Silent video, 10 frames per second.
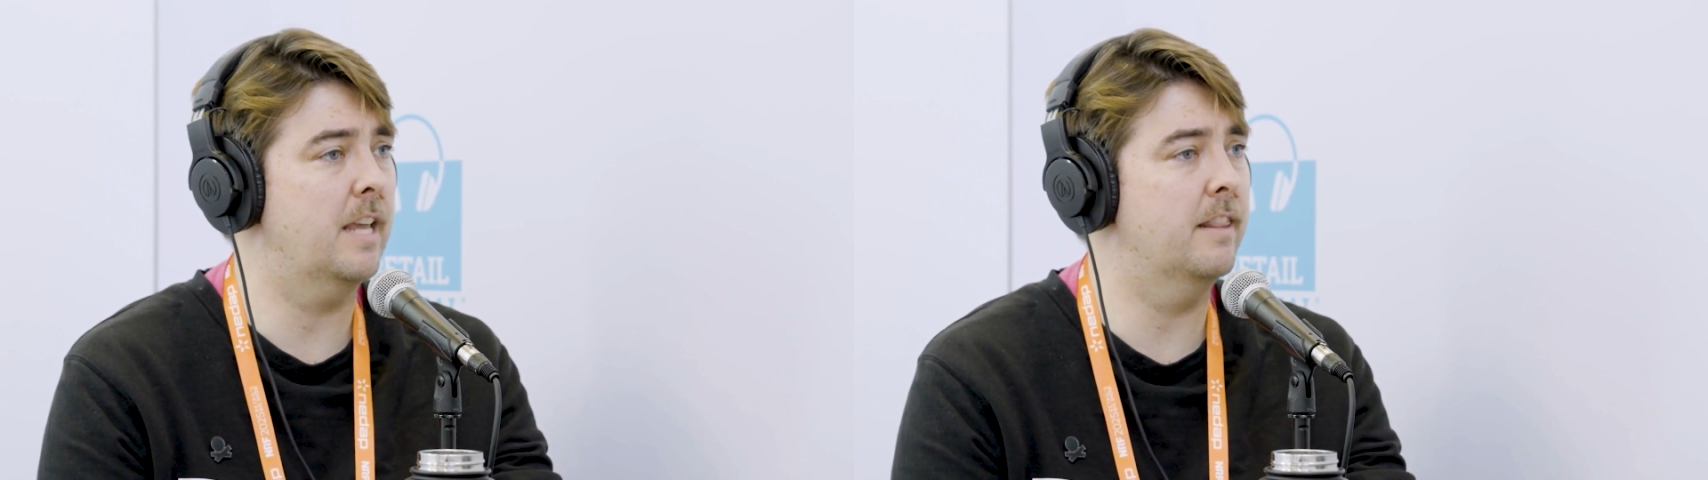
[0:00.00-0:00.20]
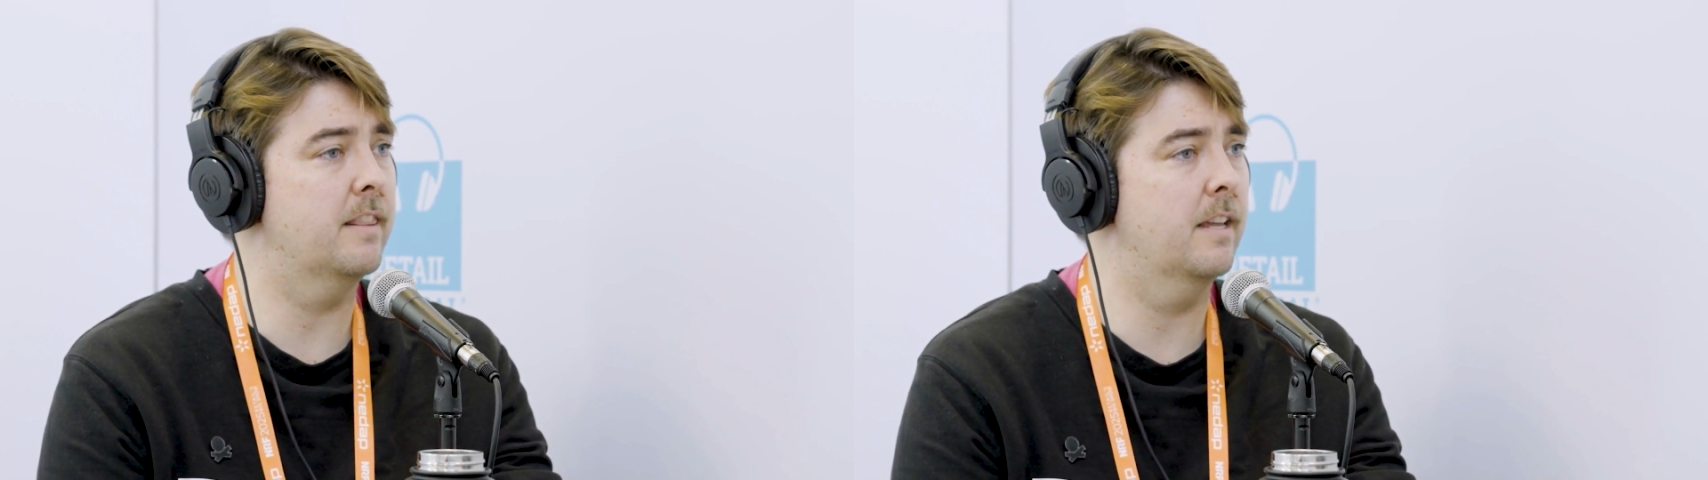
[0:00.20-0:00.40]

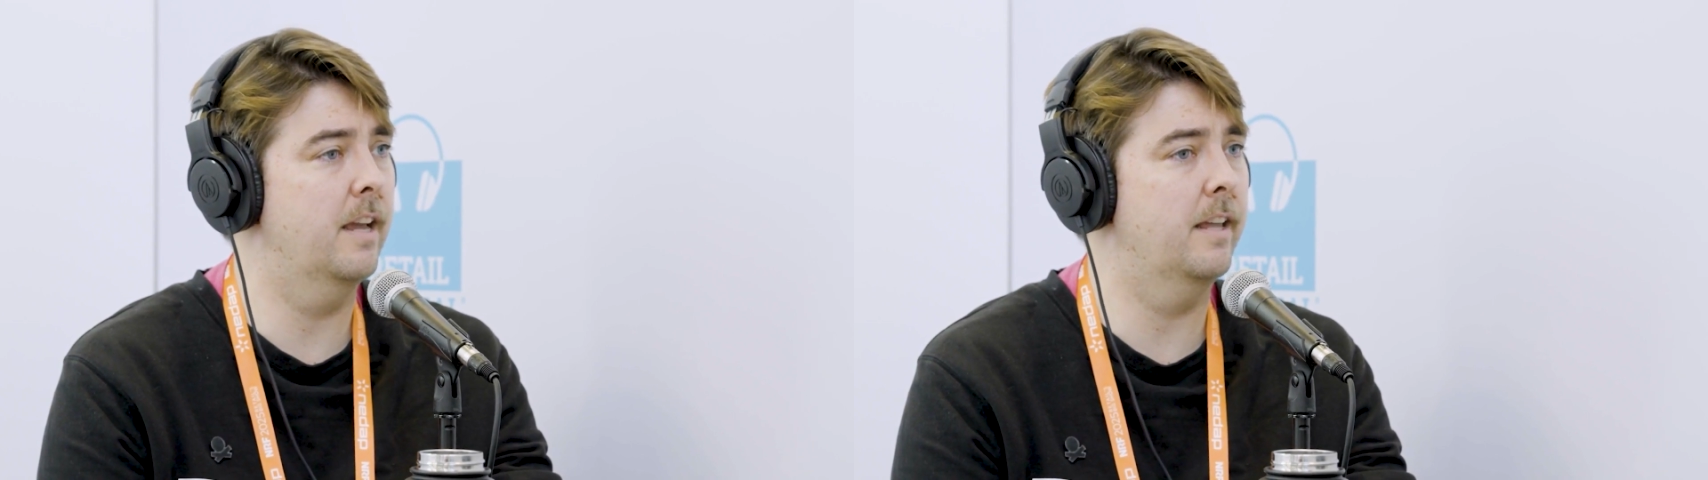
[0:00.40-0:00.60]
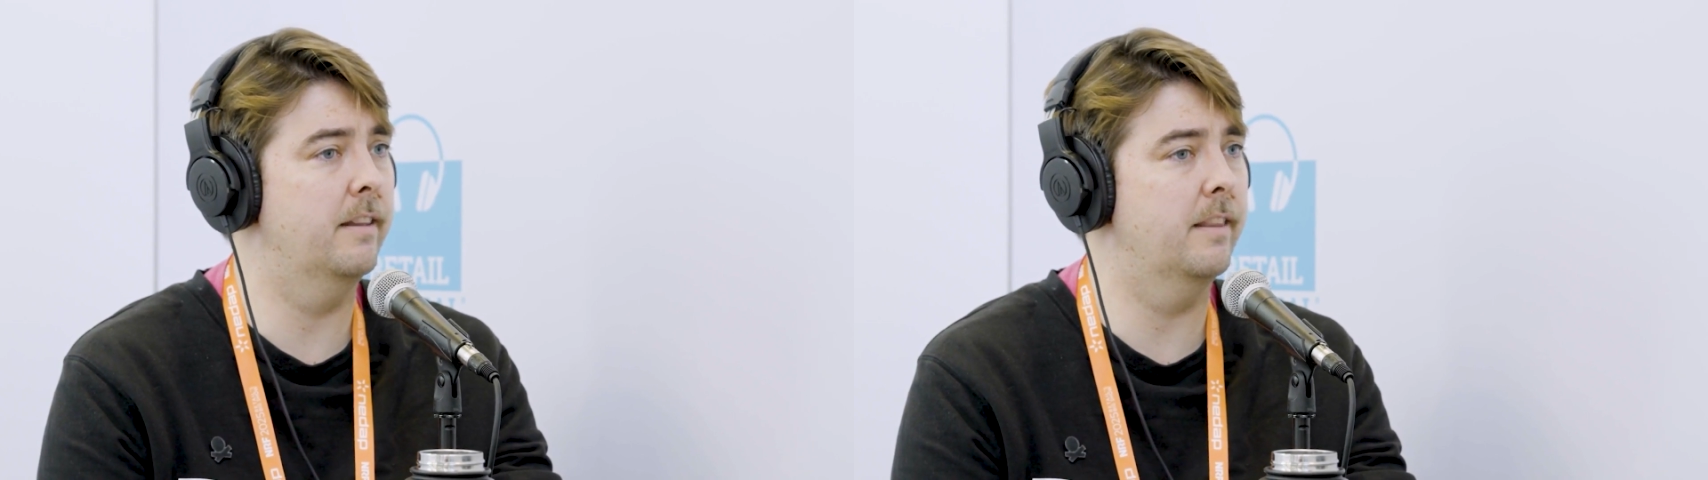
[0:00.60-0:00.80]

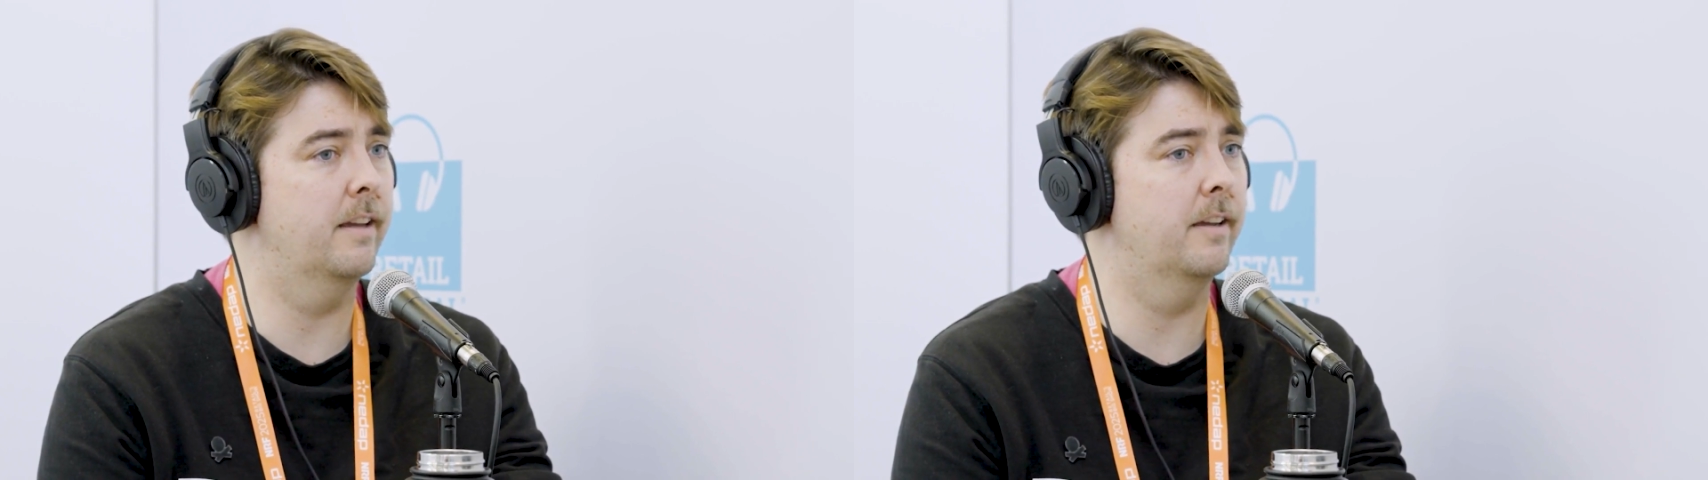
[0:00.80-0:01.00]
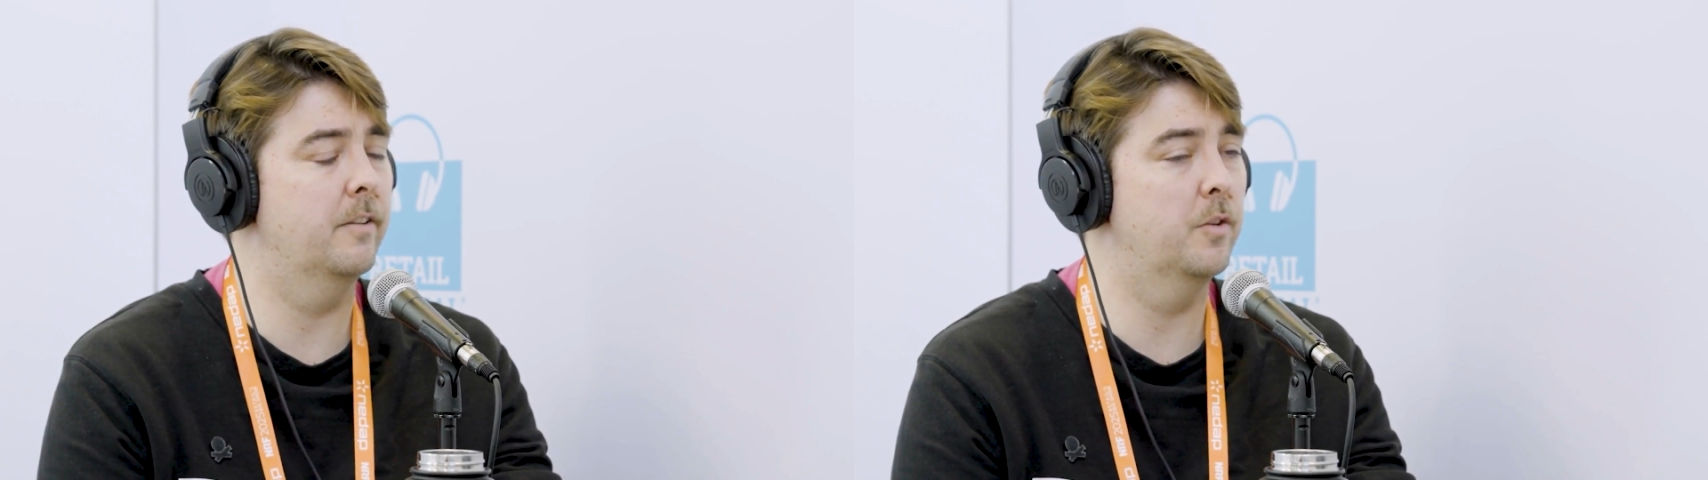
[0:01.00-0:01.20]
and the